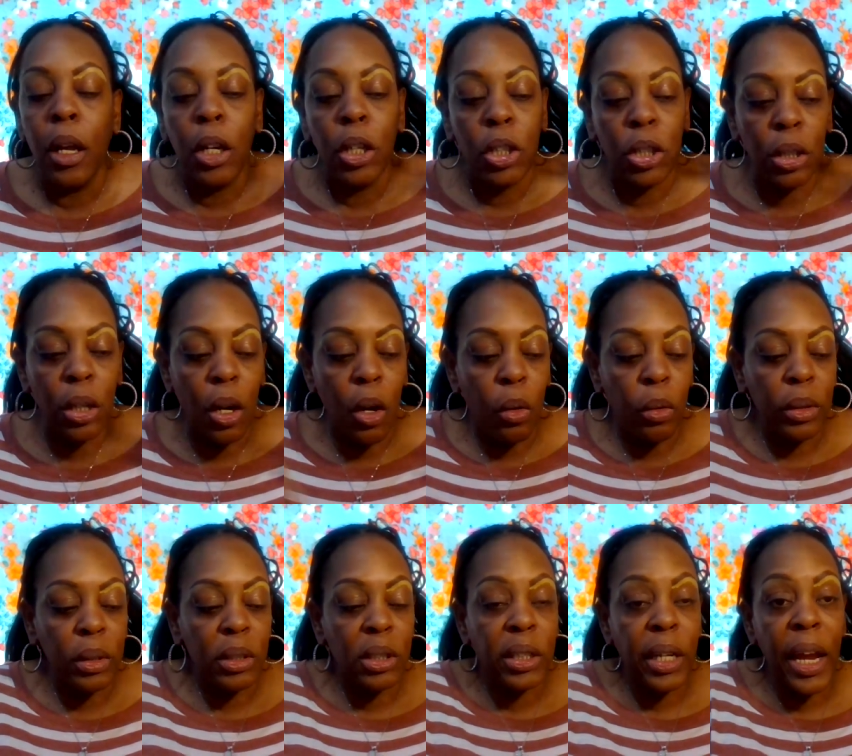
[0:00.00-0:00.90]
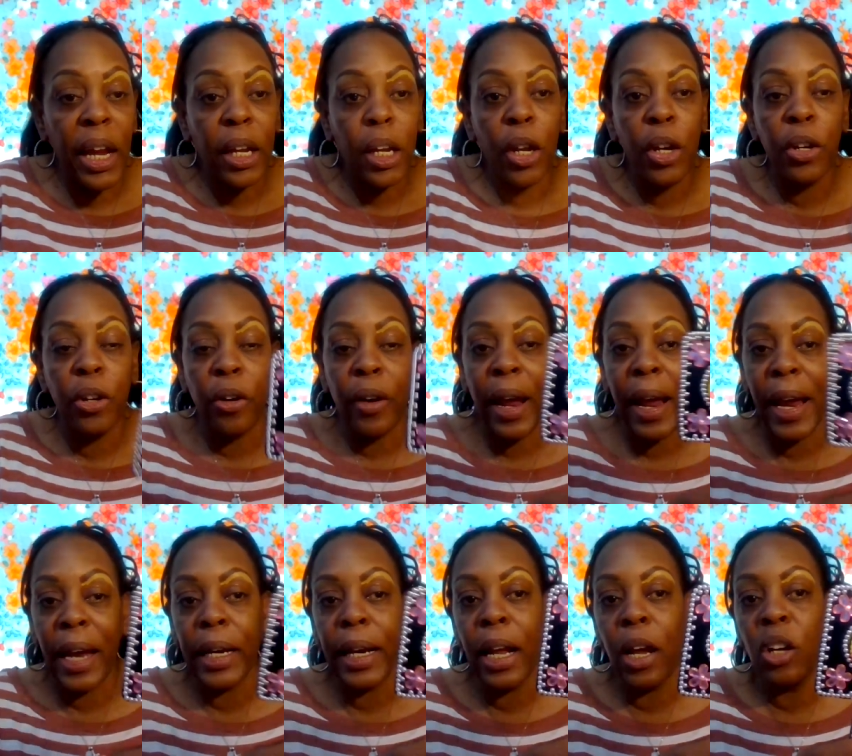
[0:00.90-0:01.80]
So take your
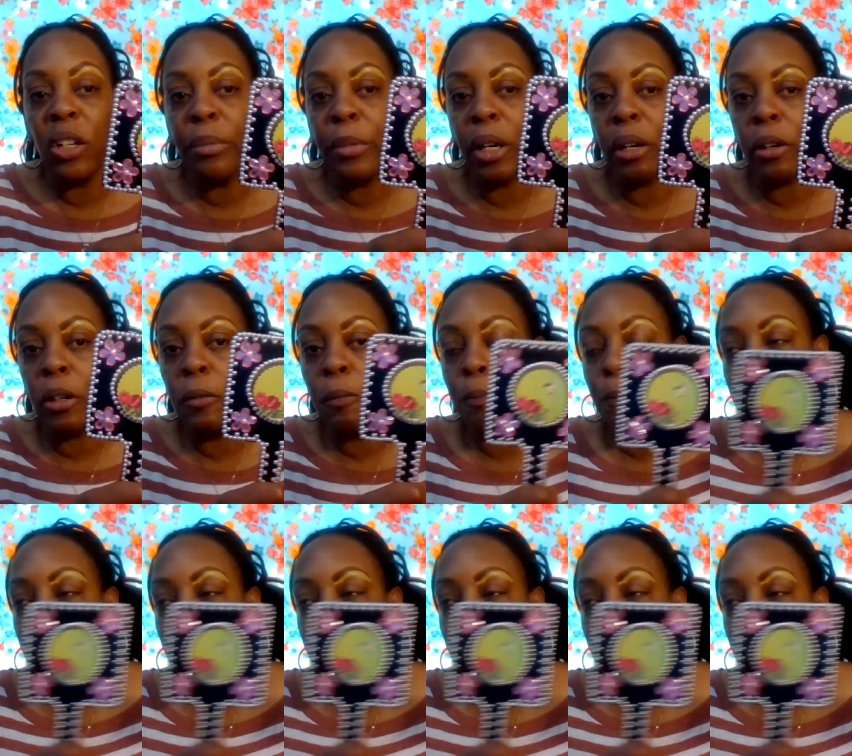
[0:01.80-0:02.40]
handheld mirror